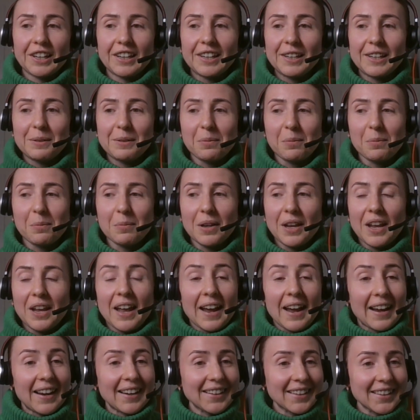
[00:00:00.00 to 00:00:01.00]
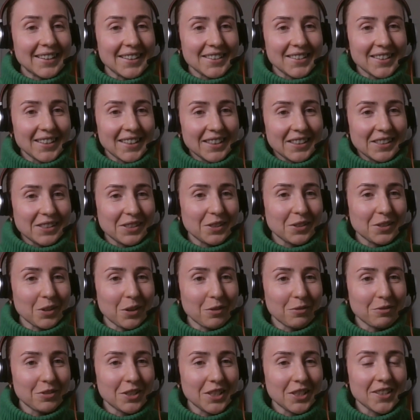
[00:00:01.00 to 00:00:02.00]
I like saying
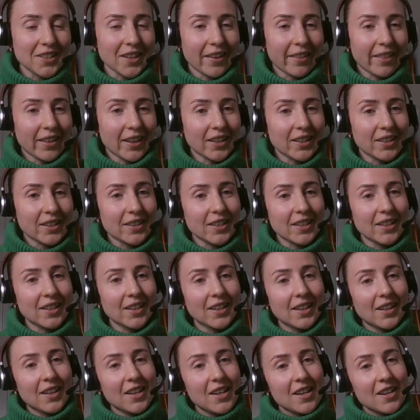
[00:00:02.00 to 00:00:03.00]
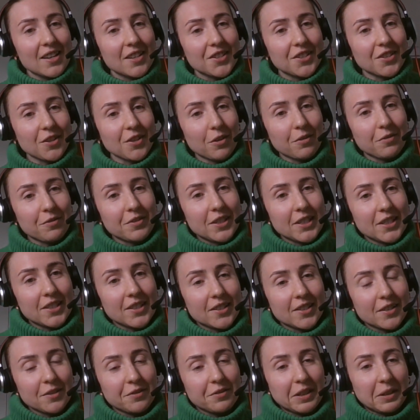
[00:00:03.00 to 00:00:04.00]
softness. I think that softness
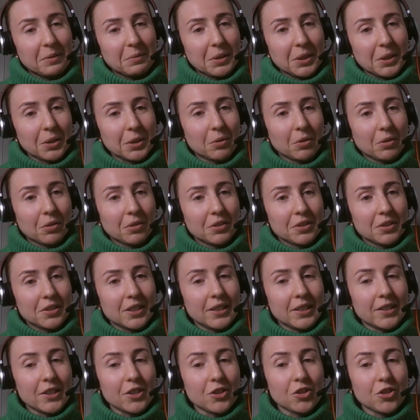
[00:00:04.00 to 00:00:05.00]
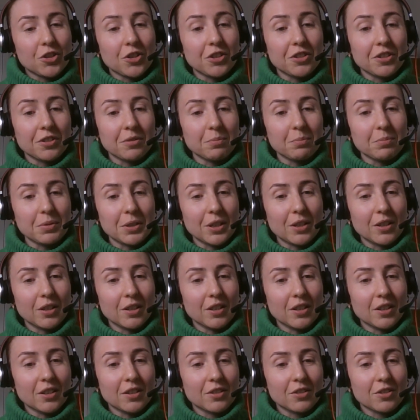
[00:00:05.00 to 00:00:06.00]
is a feminine quality that shouldn't
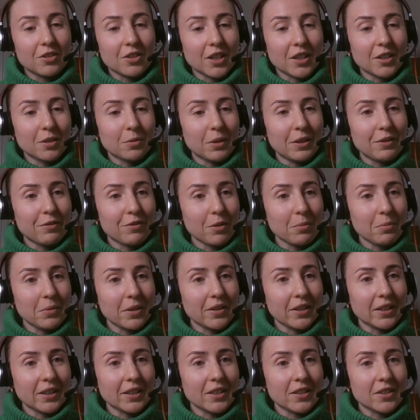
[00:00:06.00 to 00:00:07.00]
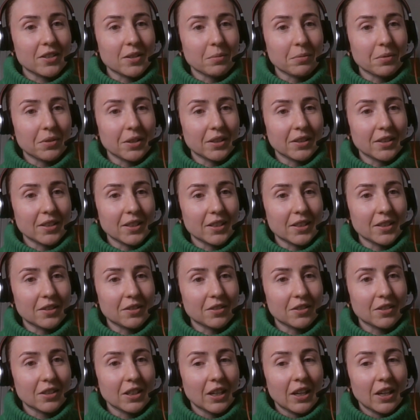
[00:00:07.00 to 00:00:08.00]
be shied away from. I think it's something that
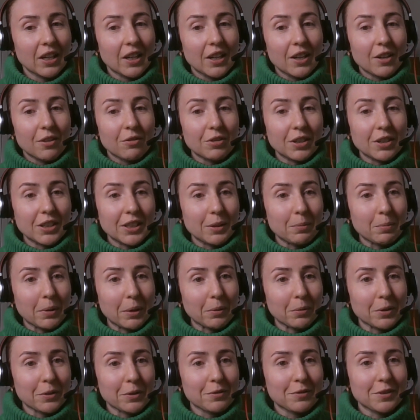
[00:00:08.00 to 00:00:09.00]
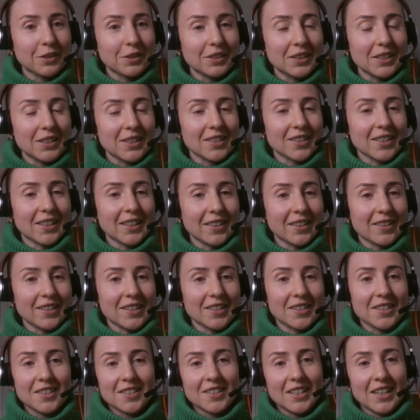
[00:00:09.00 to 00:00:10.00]
is really powerful. It's like
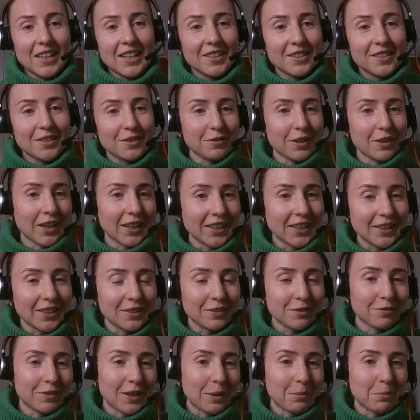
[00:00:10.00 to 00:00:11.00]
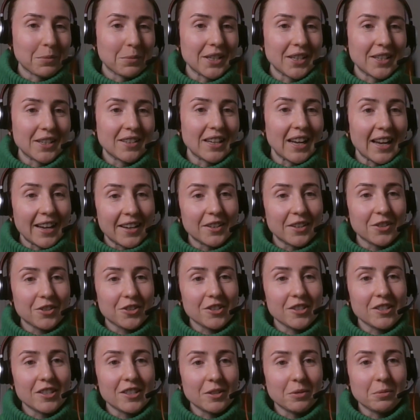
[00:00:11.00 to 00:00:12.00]
this divine feminine
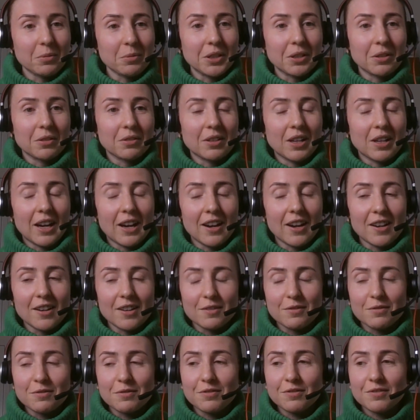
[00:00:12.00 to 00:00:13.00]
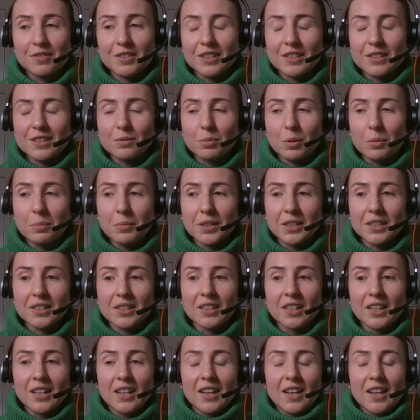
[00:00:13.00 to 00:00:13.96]
energy that we all have as women.